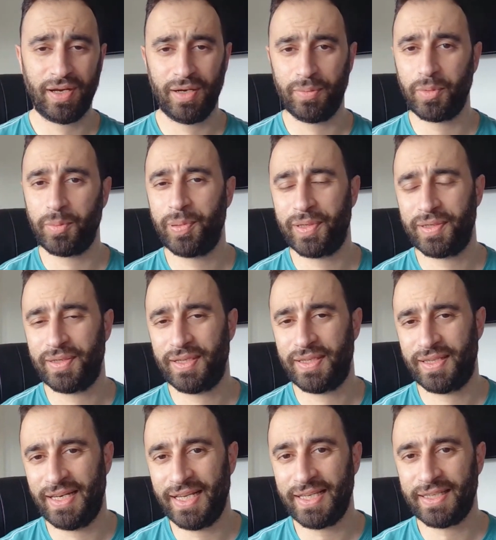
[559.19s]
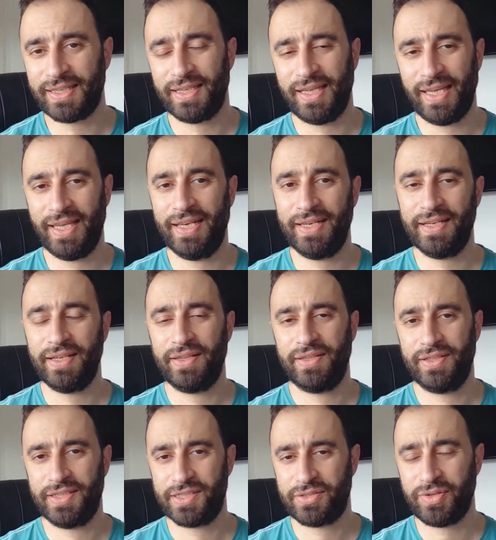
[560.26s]
I will put the link in
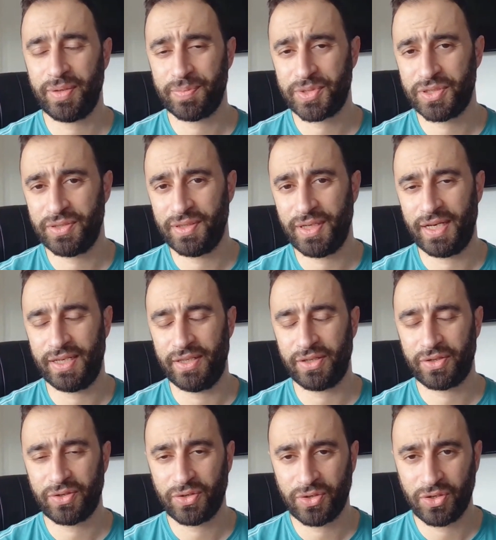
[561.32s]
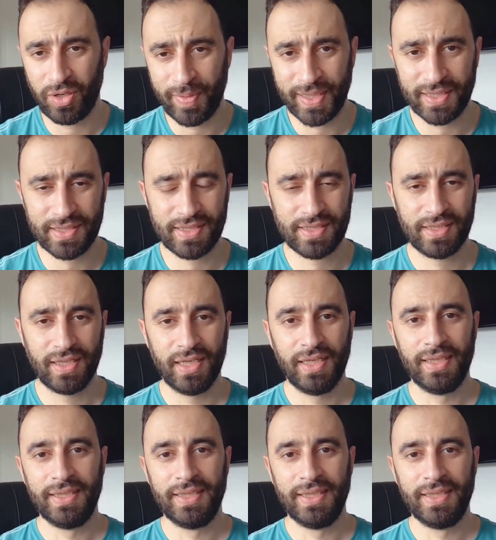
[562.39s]
the description and the comments.